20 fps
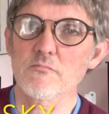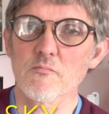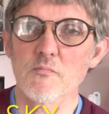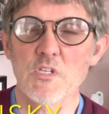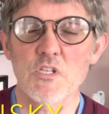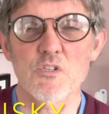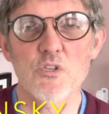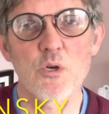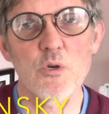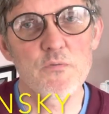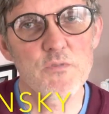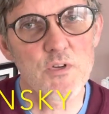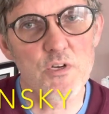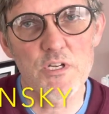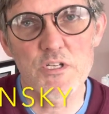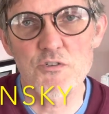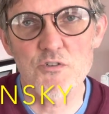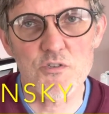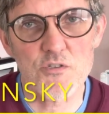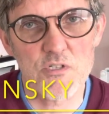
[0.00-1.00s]
So if you're
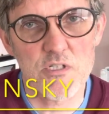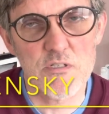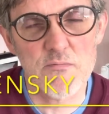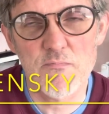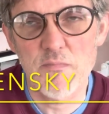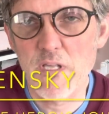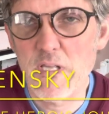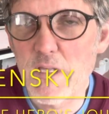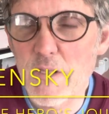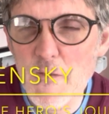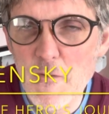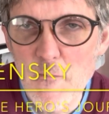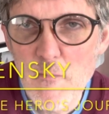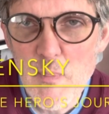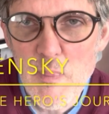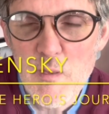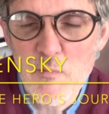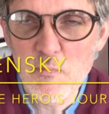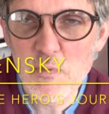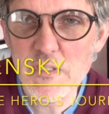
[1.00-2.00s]
interested,
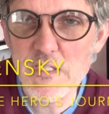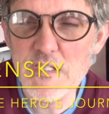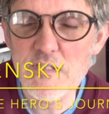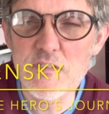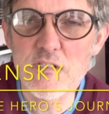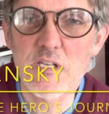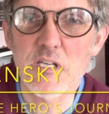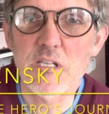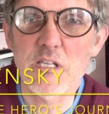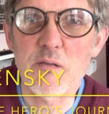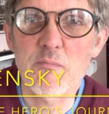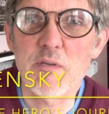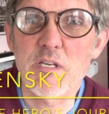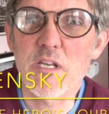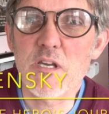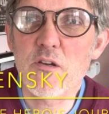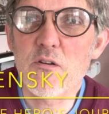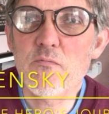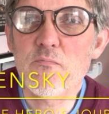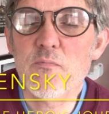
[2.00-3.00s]
please let me
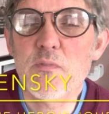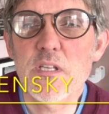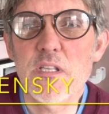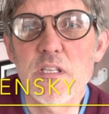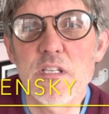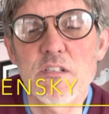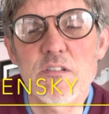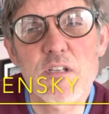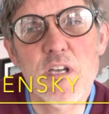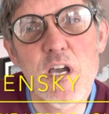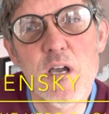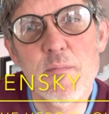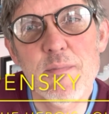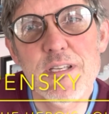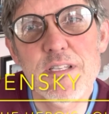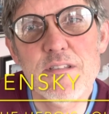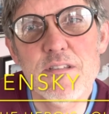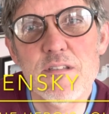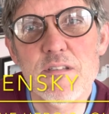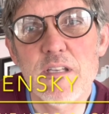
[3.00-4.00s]
know in these
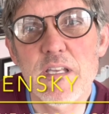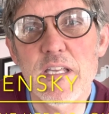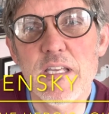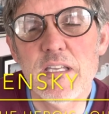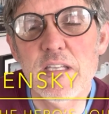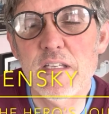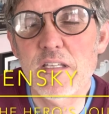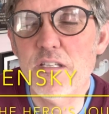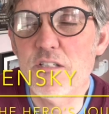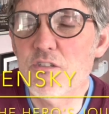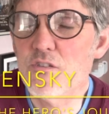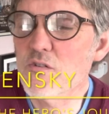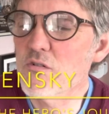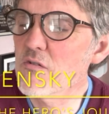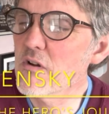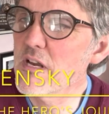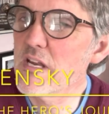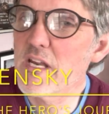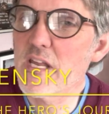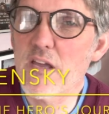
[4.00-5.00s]
comments. And it's
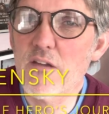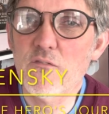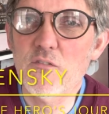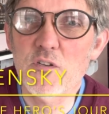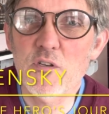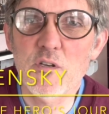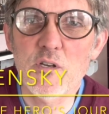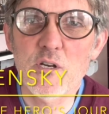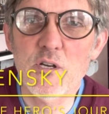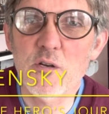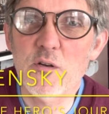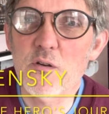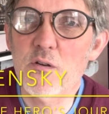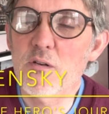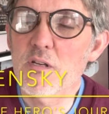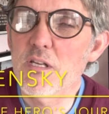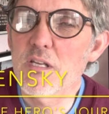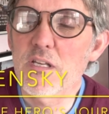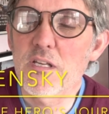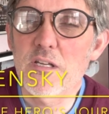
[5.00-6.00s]
great having you here
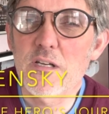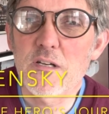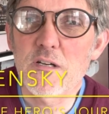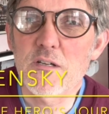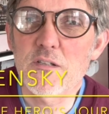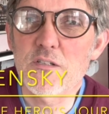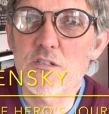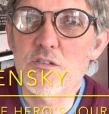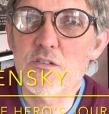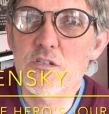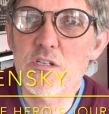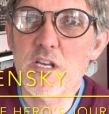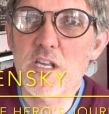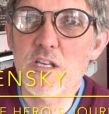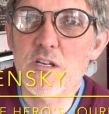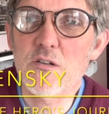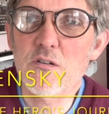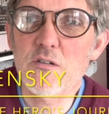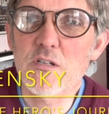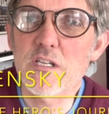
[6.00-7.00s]
on this
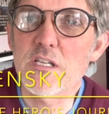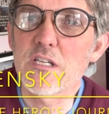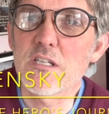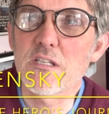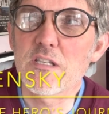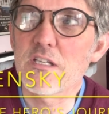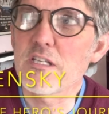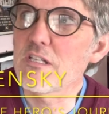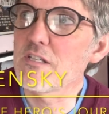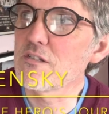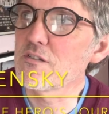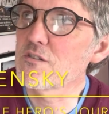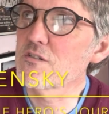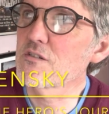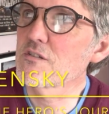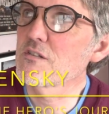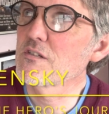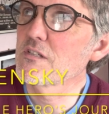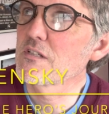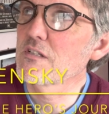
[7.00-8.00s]
channel in
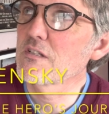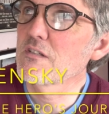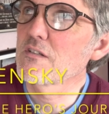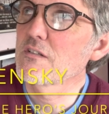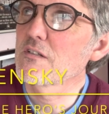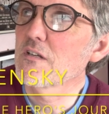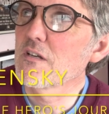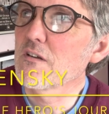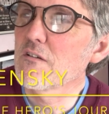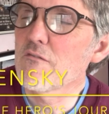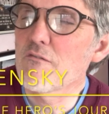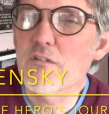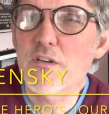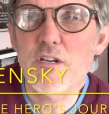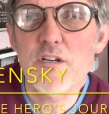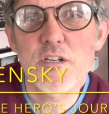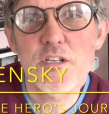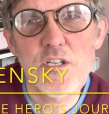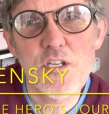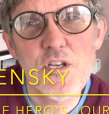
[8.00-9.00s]
these
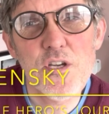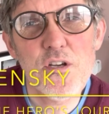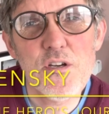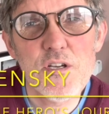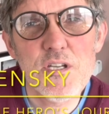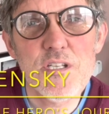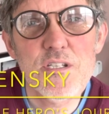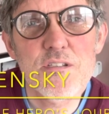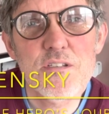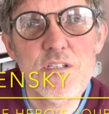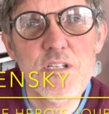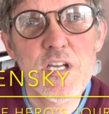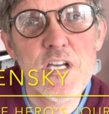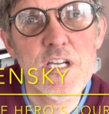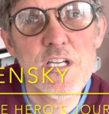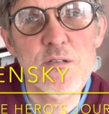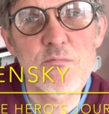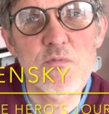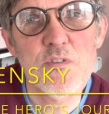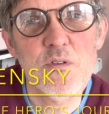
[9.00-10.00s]
very curious
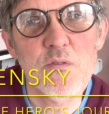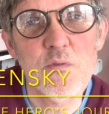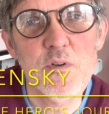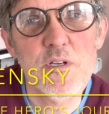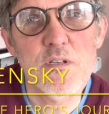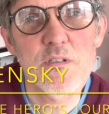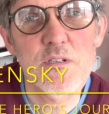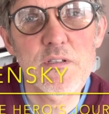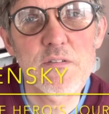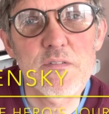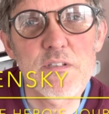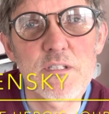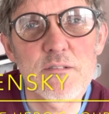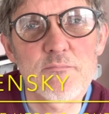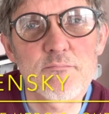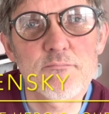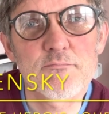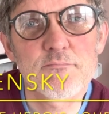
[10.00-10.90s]
times that we are living.